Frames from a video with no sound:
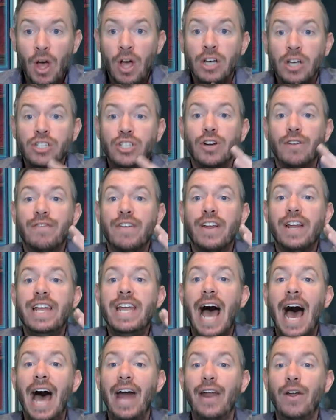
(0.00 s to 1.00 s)
served
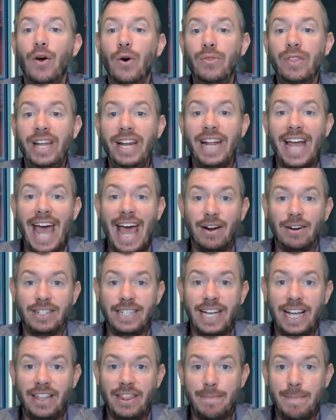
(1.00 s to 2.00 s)
not only to
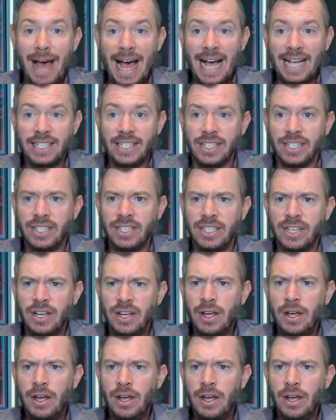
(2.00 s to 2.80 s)
entertain the masses,